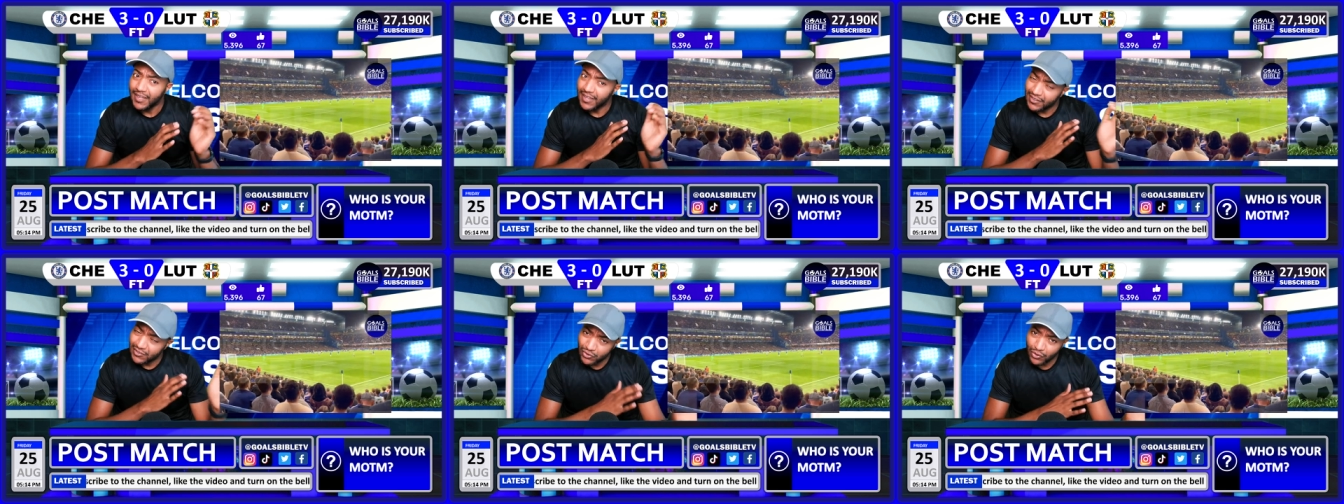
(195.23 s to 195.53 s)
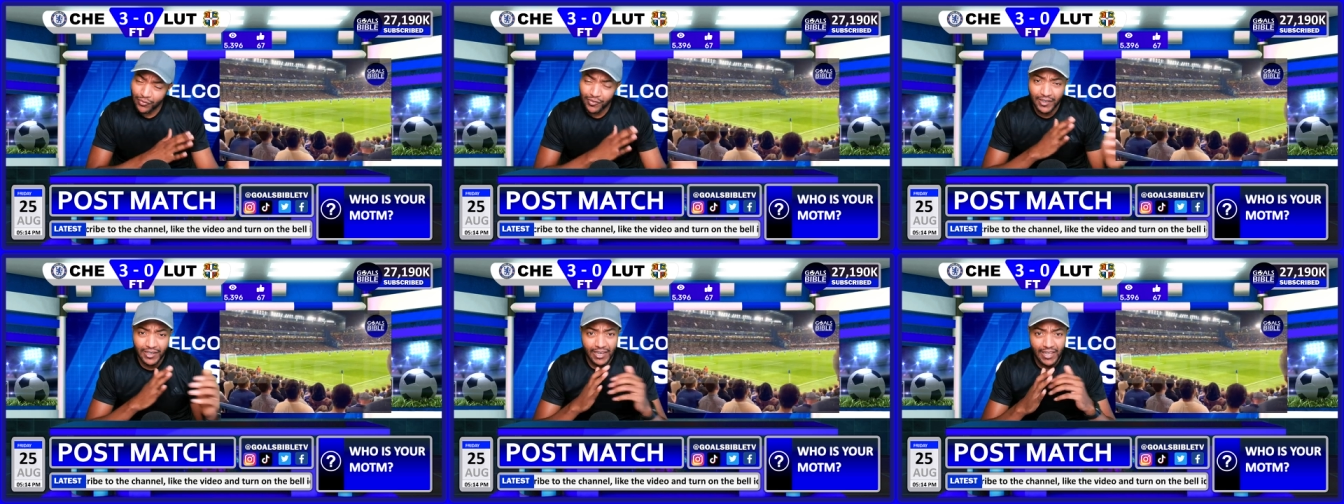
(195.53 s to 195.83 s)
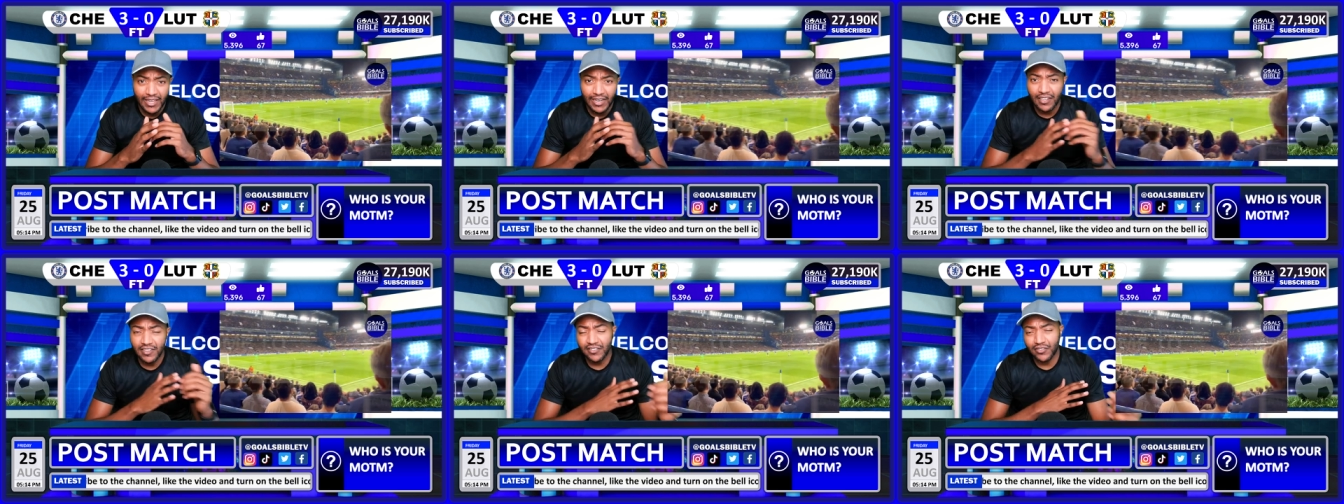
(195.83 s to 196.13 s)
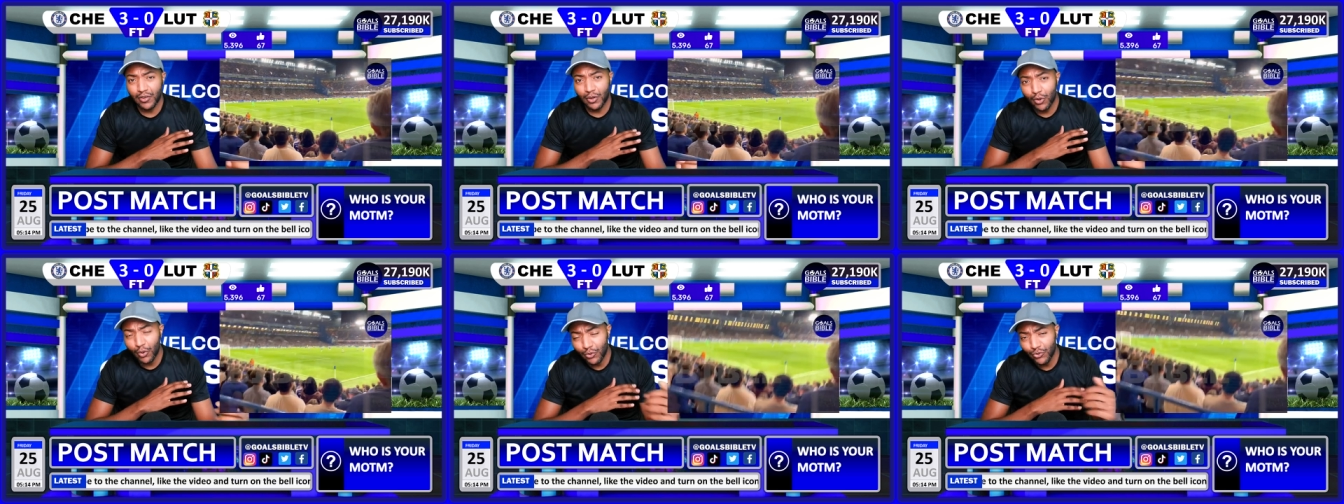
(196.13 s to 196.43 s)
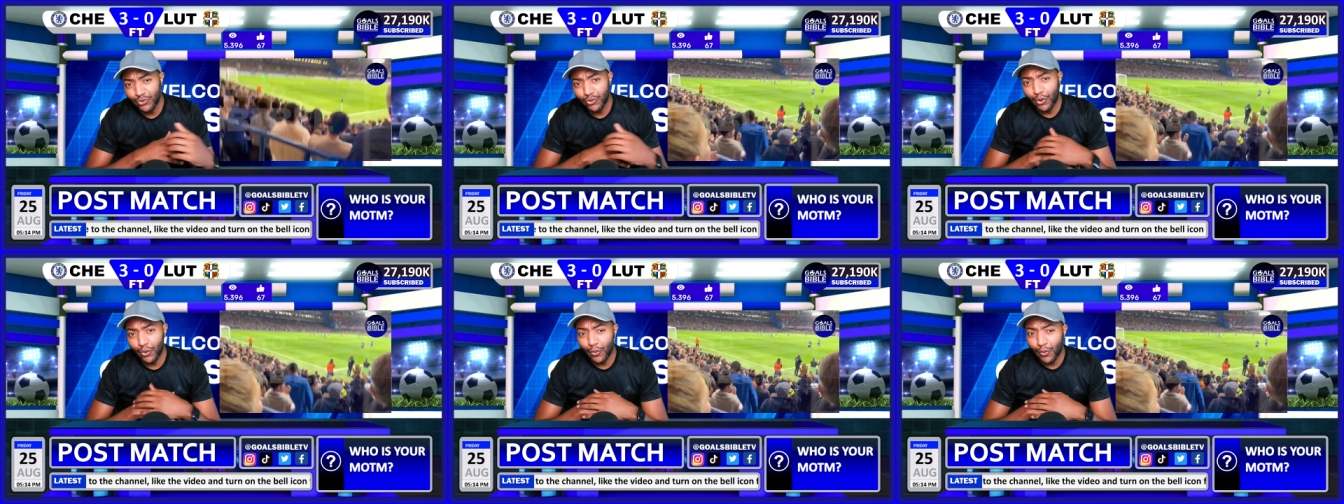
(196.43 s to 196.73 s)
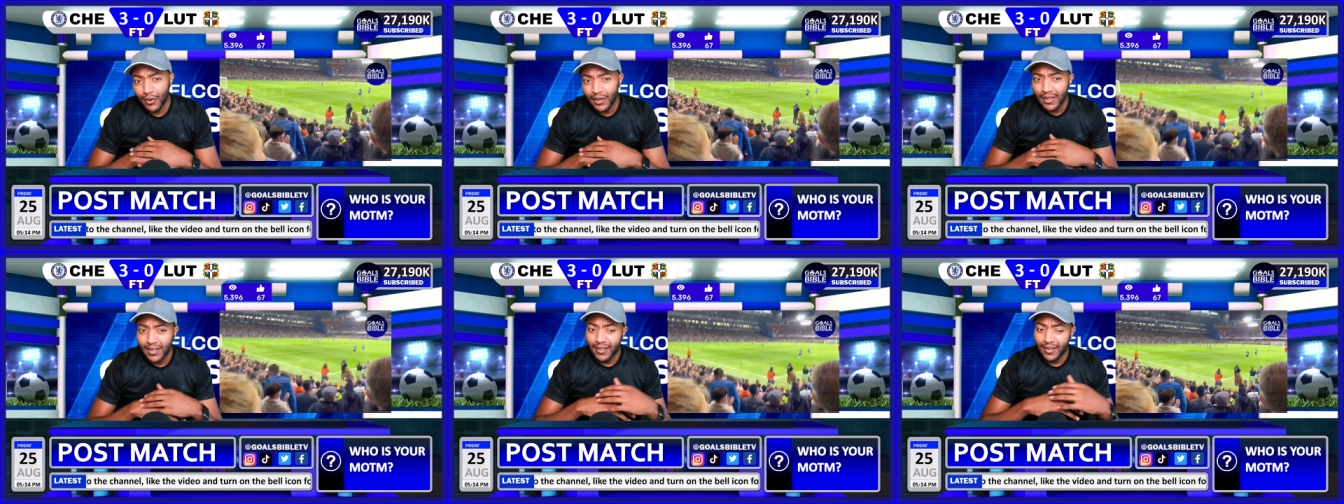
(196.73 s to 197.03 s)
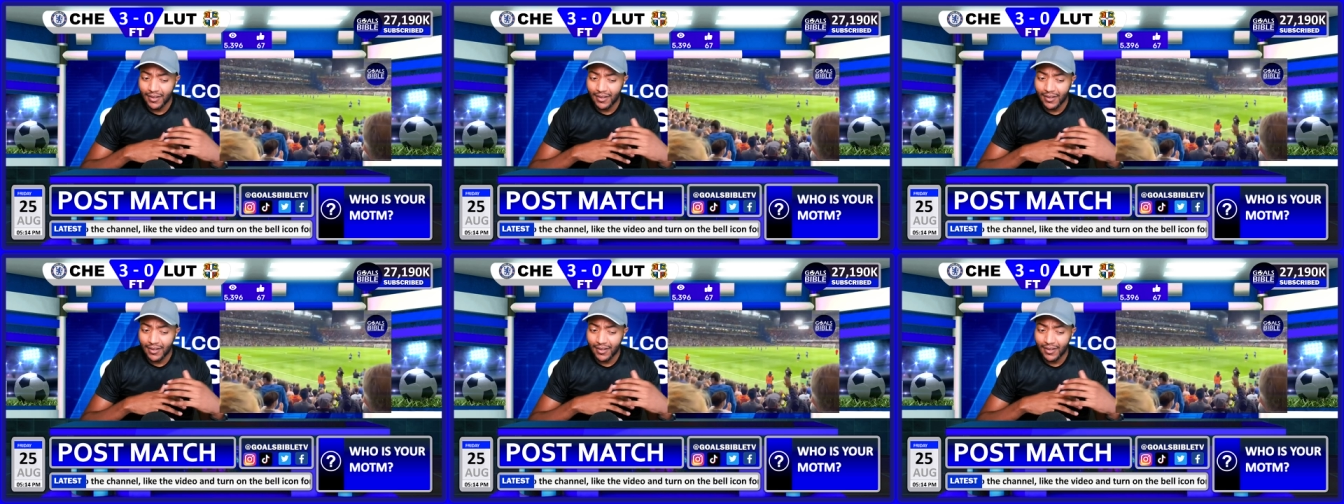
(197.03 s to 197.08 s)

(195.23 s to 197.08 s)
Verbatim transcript: Enzo Fernandez also,